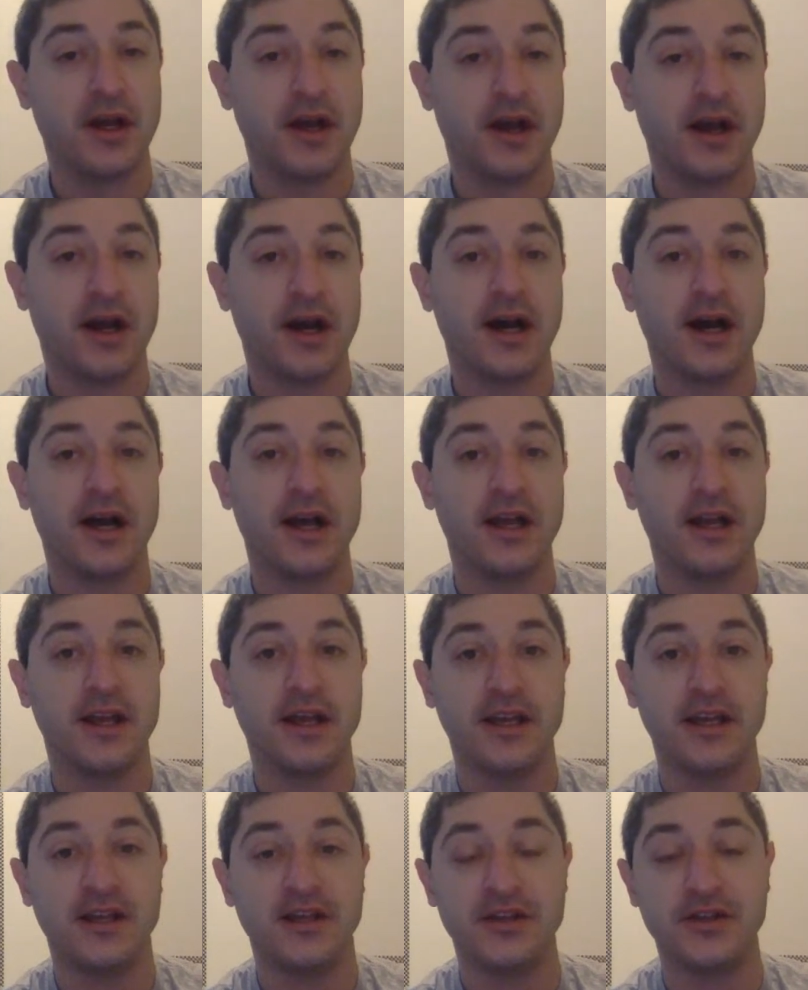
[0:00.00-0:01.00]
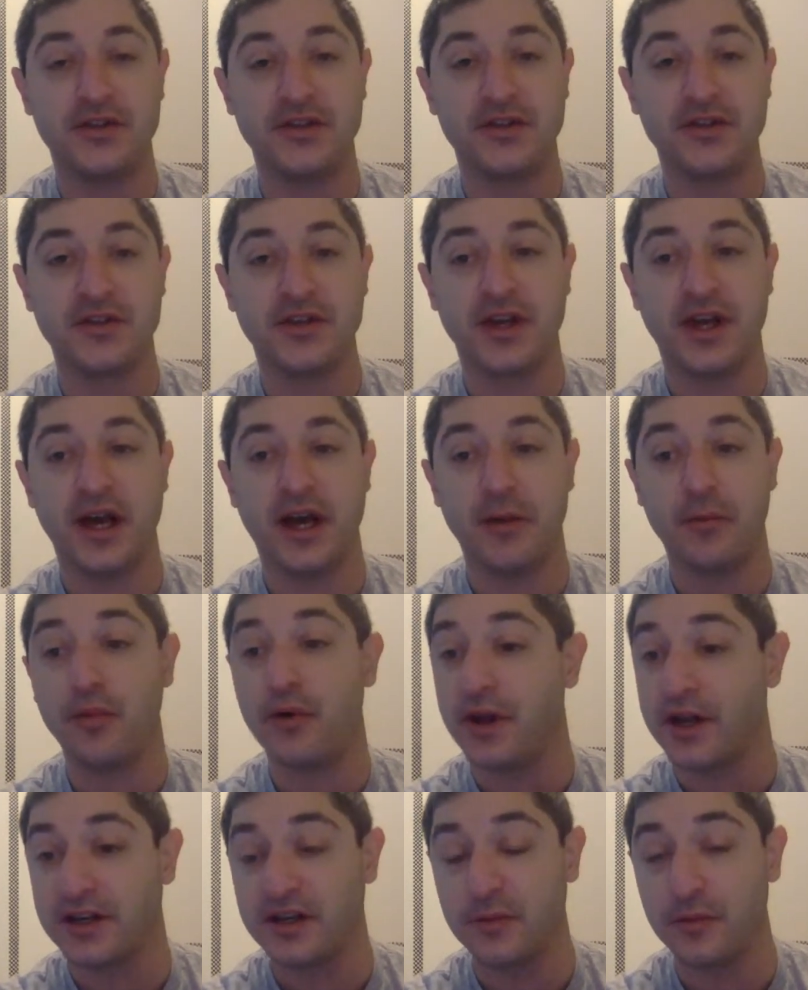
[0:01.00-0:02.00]
uh, is uh,
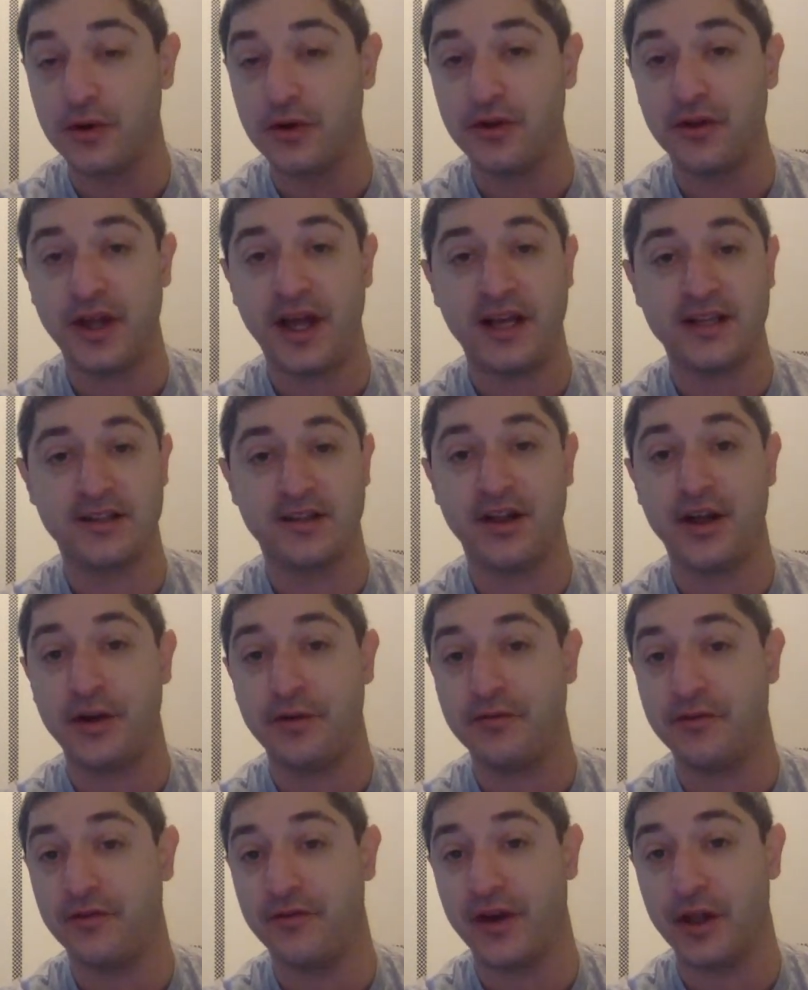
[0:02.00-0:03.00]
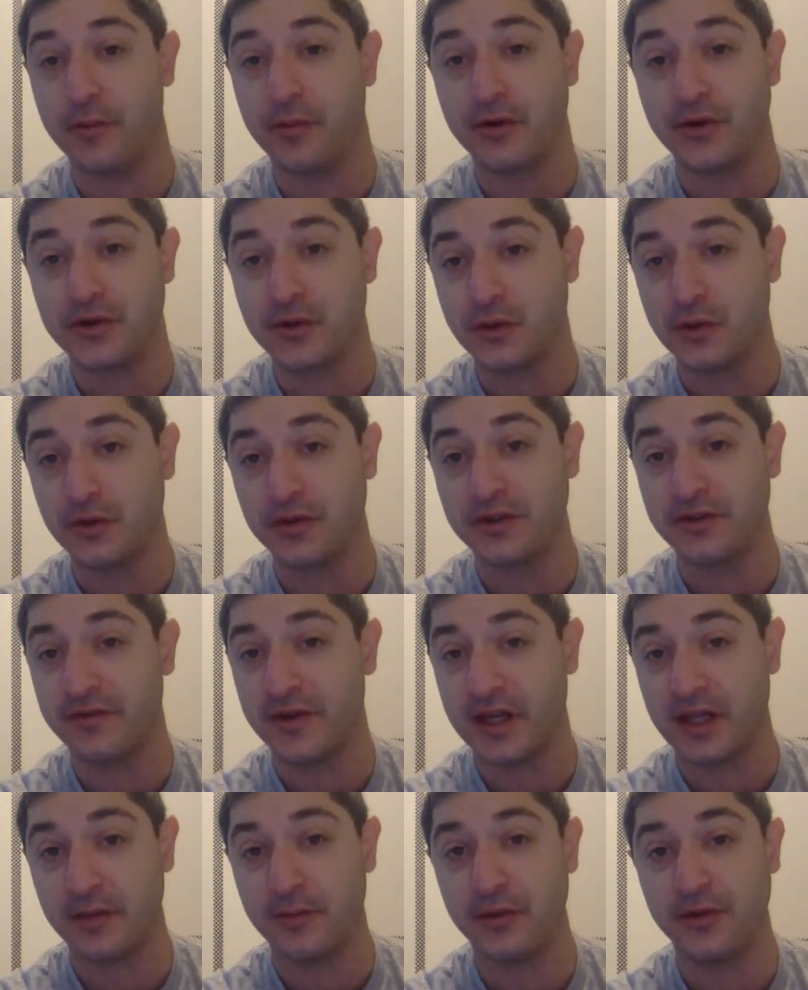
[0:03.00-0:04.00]
predictable, has a lot of developer tools
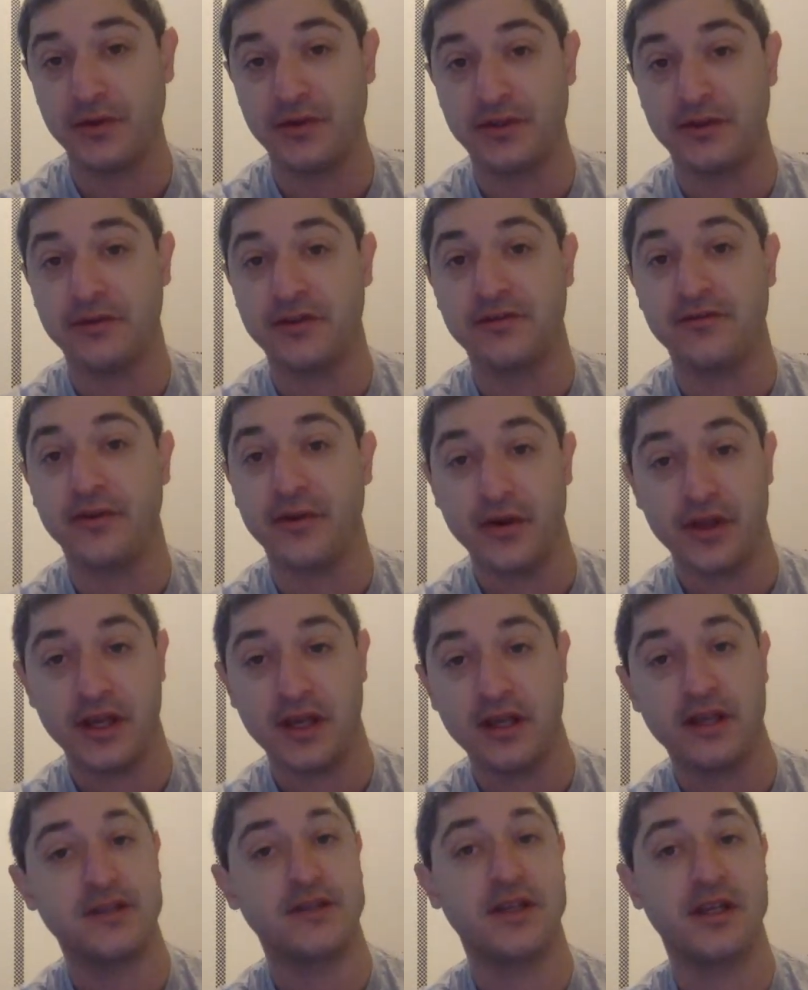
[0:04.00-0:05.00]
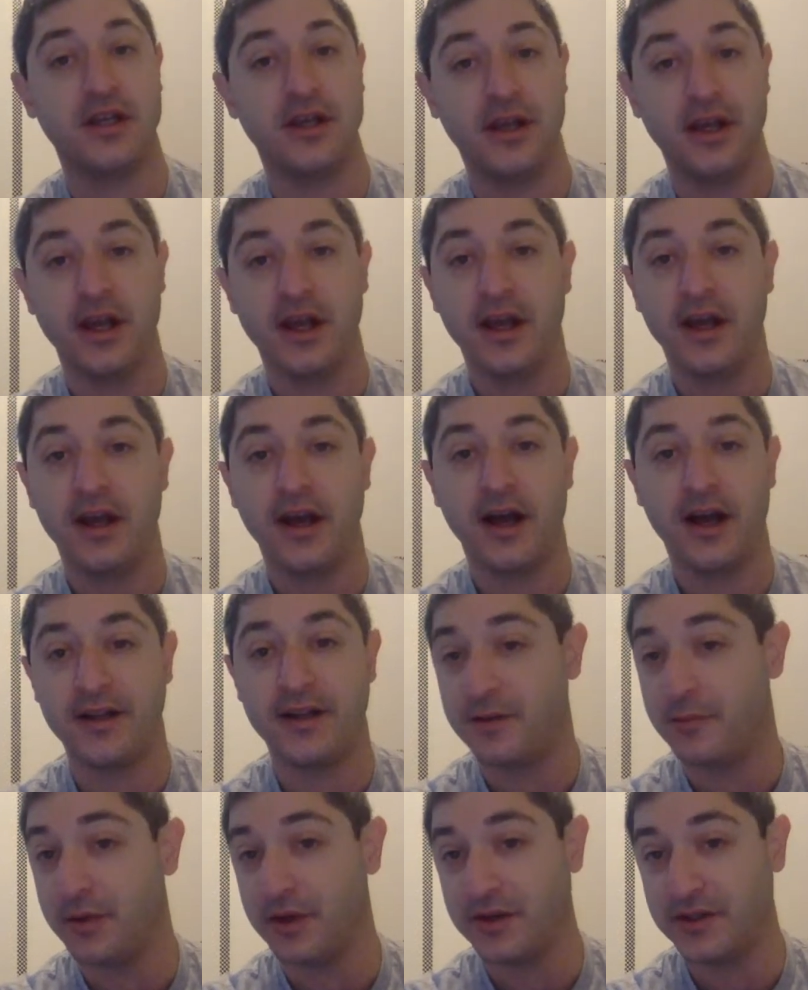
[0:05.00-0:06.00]
available, so it's very easy uh,
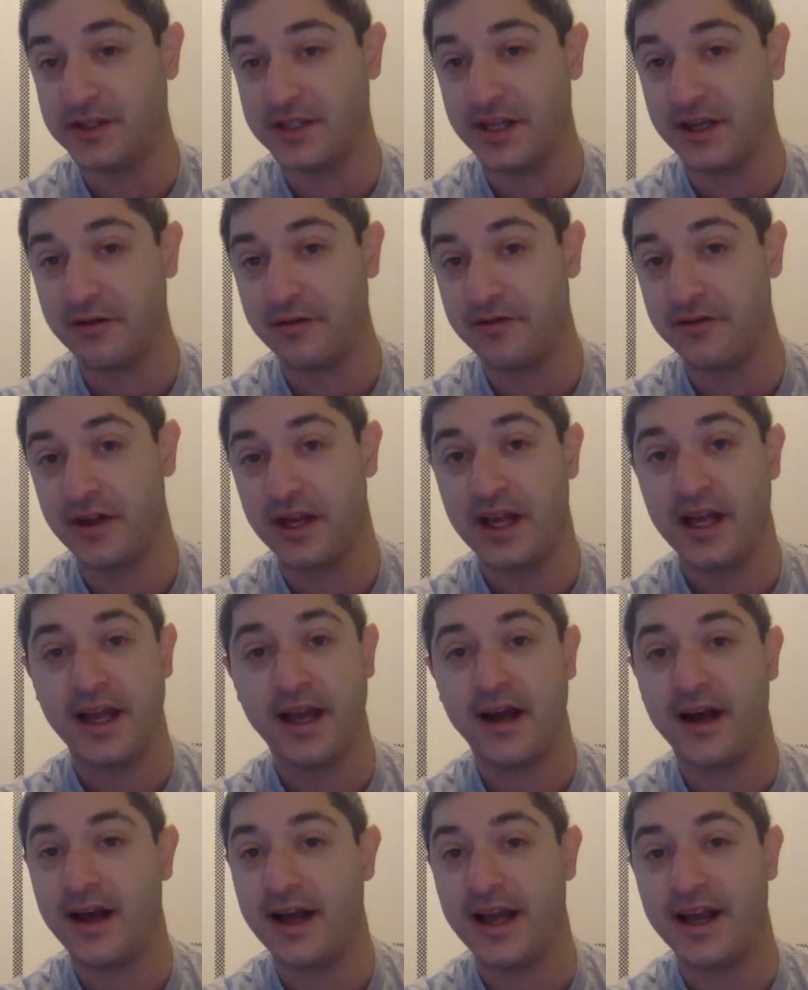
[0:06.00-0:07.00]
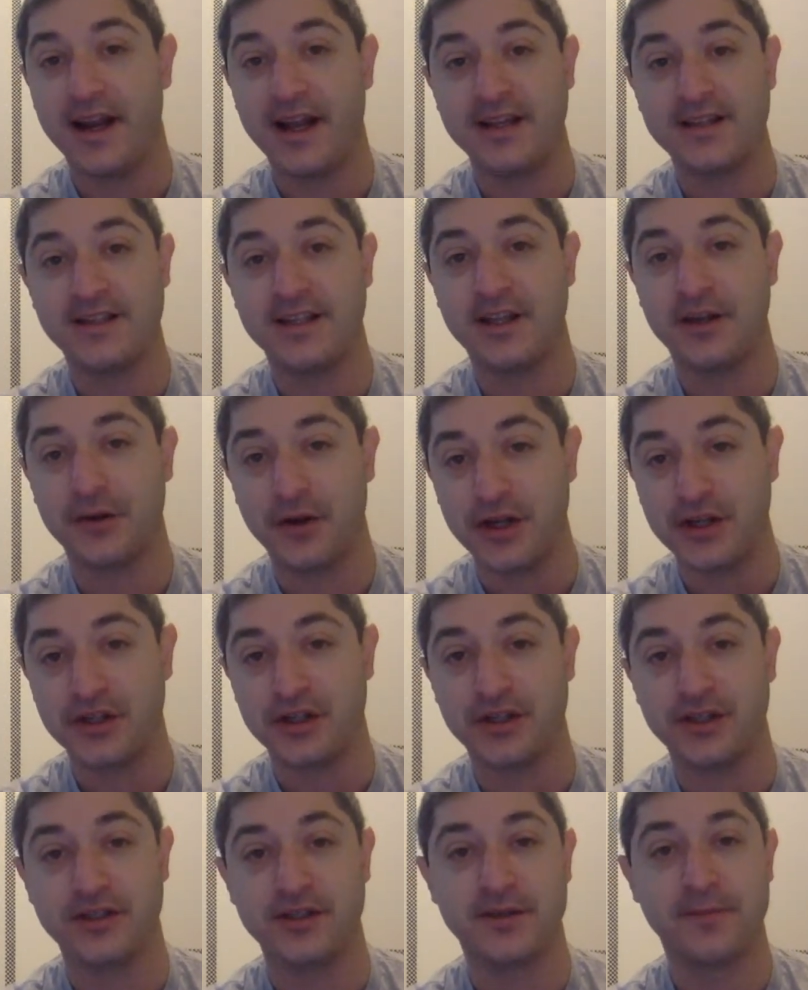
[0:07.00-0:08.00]
to build stuff, uh, and it has the
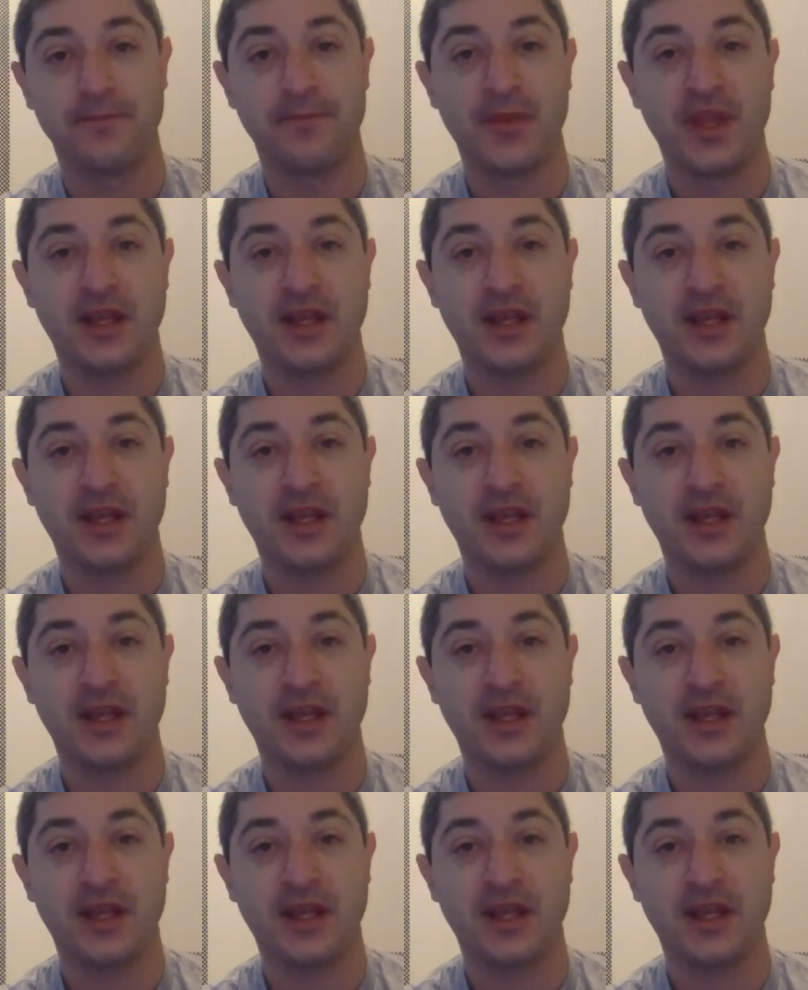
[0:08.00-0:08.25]
integrations.